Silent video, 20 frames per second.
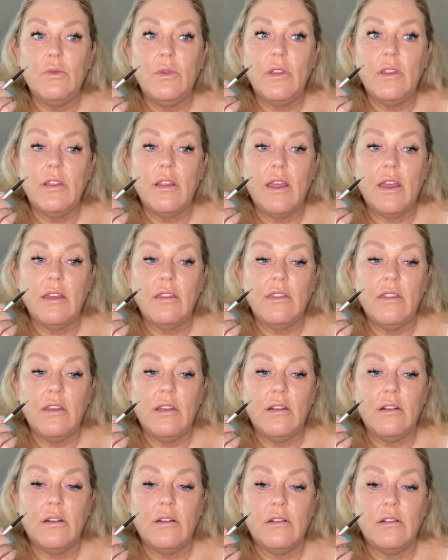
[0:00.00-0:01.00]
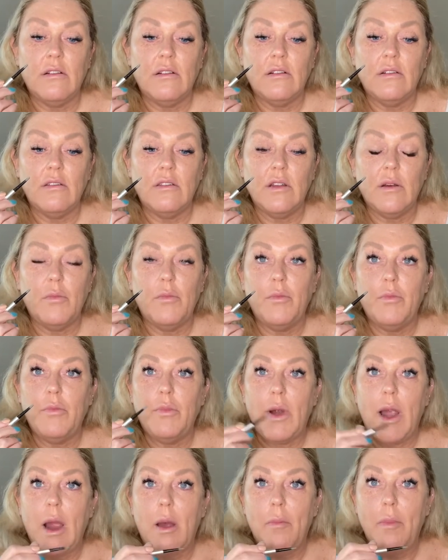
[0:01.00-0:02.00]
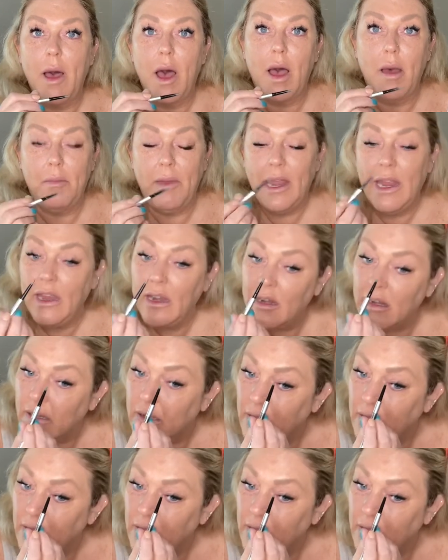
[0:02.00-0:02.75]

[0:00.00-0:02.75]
with like their brow pomade.